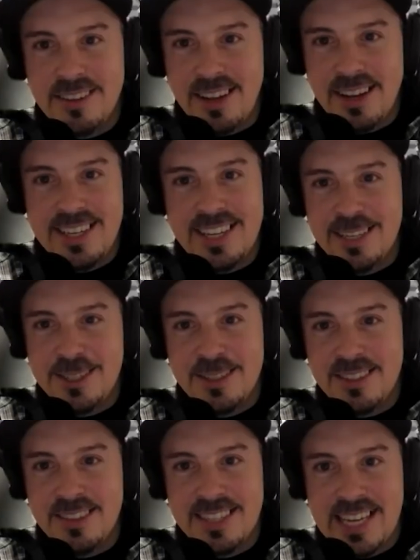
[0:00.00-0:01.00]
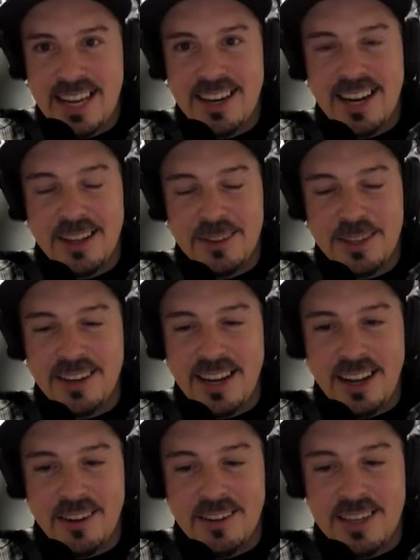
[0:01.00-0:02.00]
I need to just get it out there
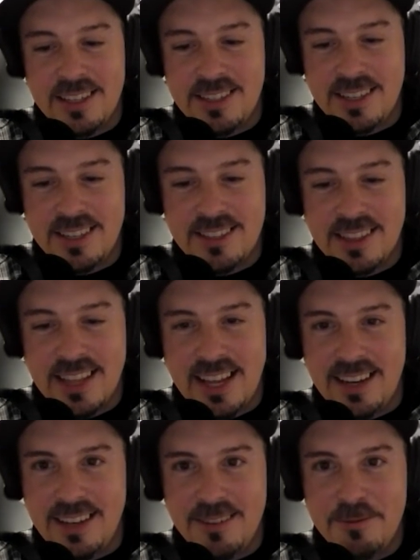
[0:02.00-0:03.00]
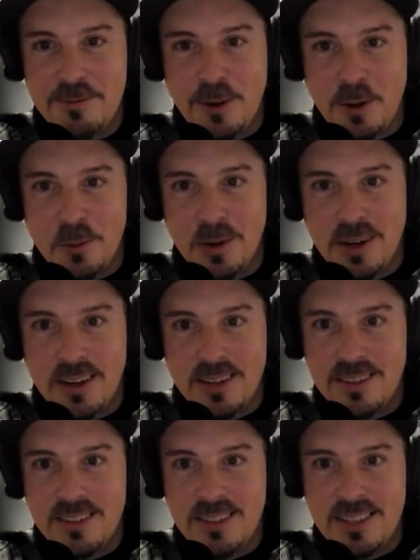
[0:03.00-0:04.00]
now and just let it fall where it
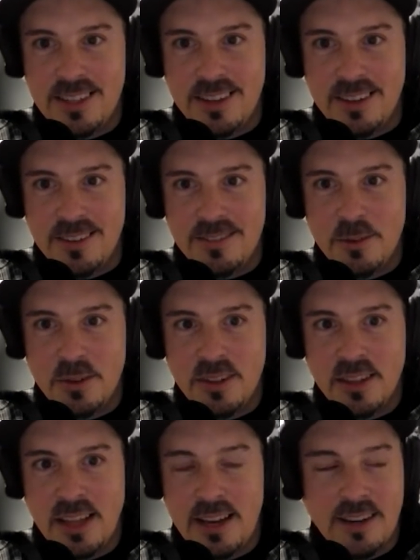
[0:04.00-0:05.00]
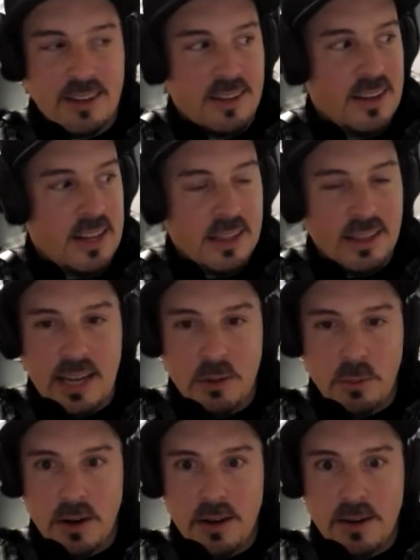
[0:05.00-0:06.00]
you know, let it land
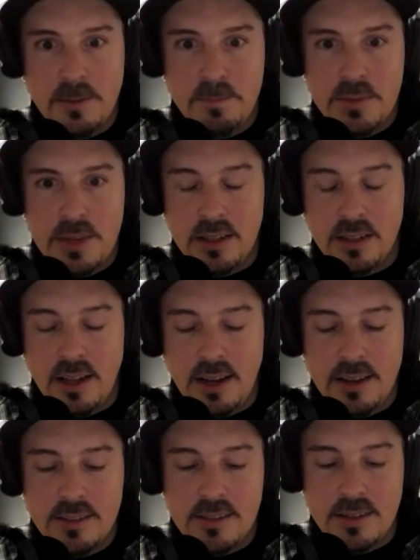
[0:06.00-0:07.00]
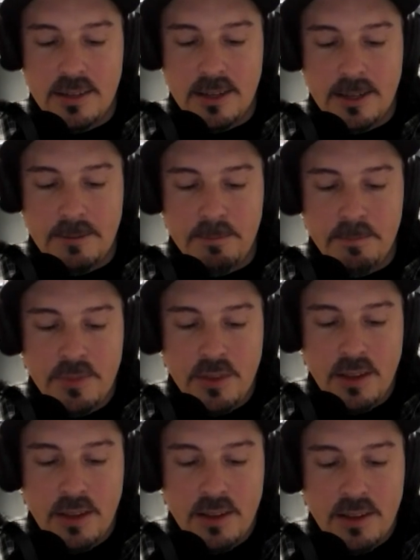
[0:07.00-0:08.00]
where it lies and um
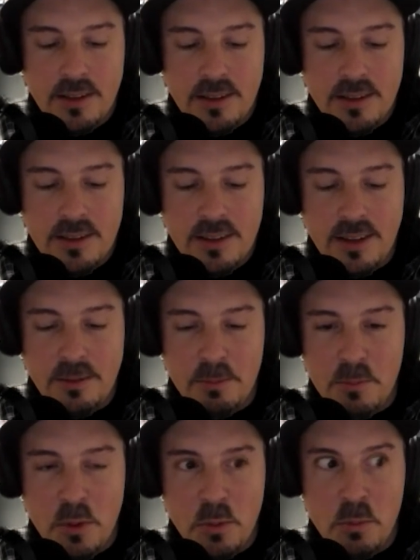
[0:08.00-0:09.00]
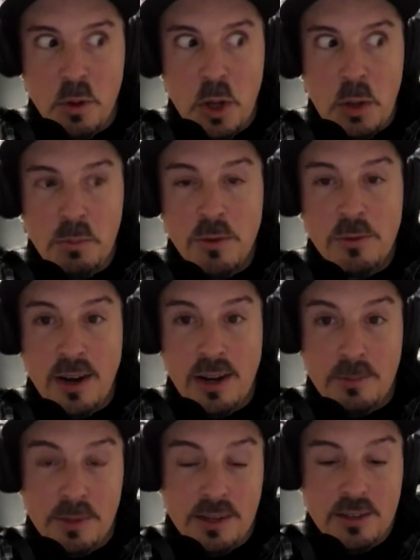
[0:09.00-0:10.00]
yeah, move
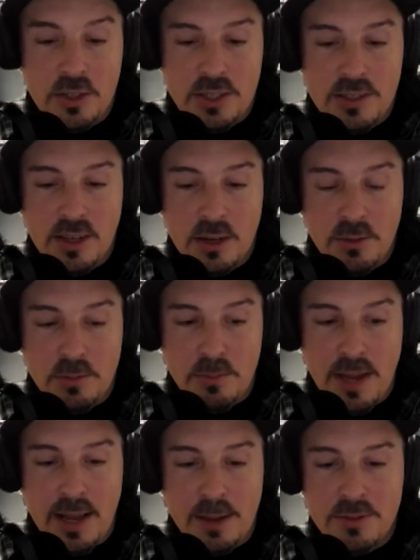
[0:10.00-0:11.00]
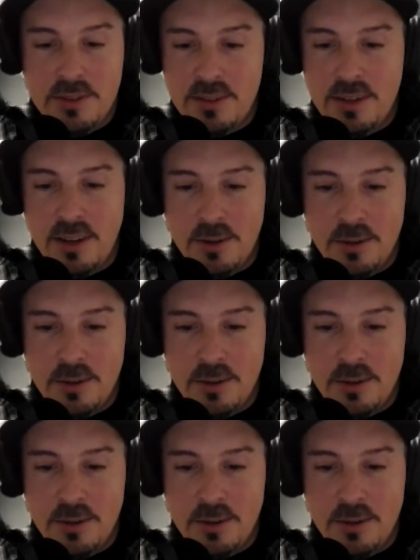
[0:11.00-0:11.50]
on because just like with maps, you know,